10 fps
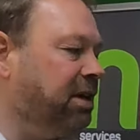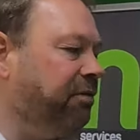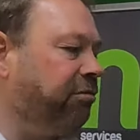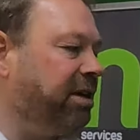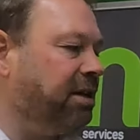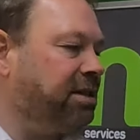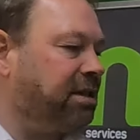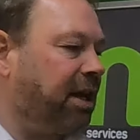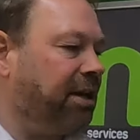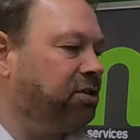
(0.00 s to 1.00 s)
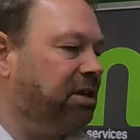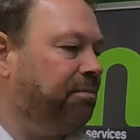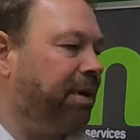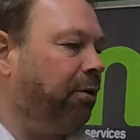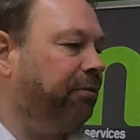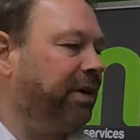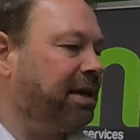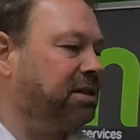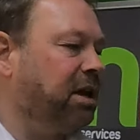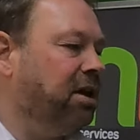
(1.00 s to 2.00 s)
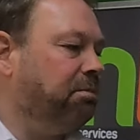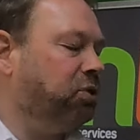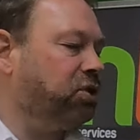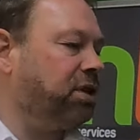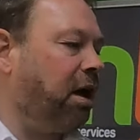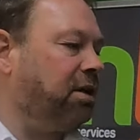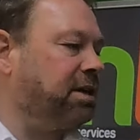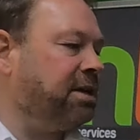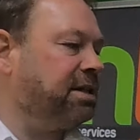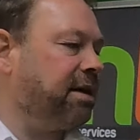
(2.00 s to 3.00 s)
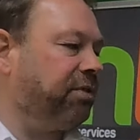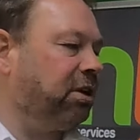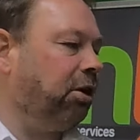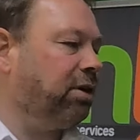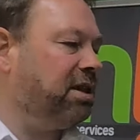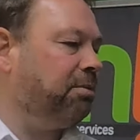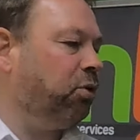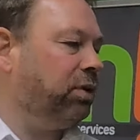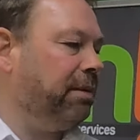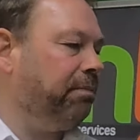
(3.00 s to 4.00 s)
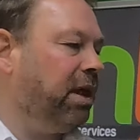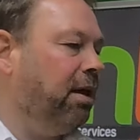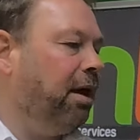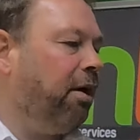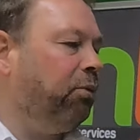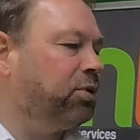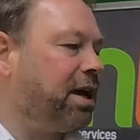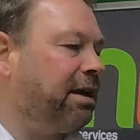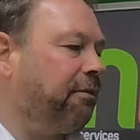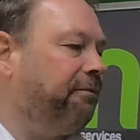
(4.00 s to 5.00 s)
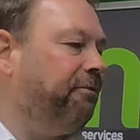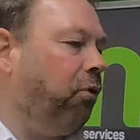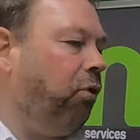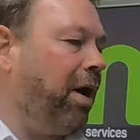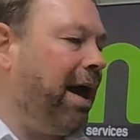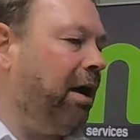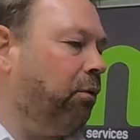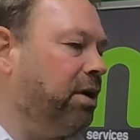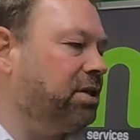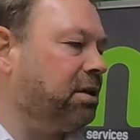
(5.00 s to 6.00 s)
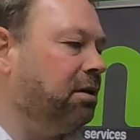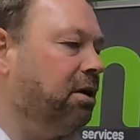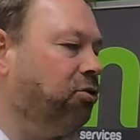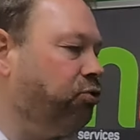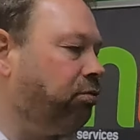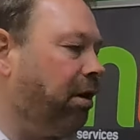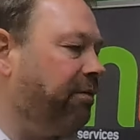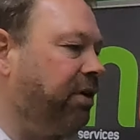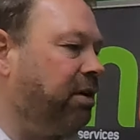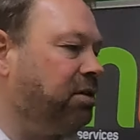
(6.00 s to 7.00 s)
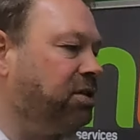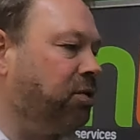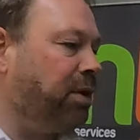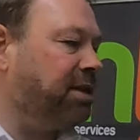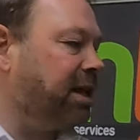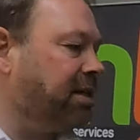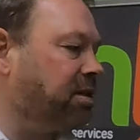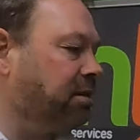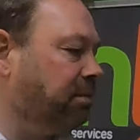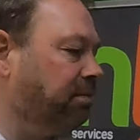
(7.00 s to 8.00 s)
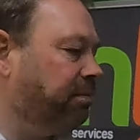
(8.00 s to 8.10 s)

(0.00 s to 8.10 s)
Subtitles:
Delivery and installation in Belfast must start at 7 o'clock in the morning and will take 4 hours driver to assist.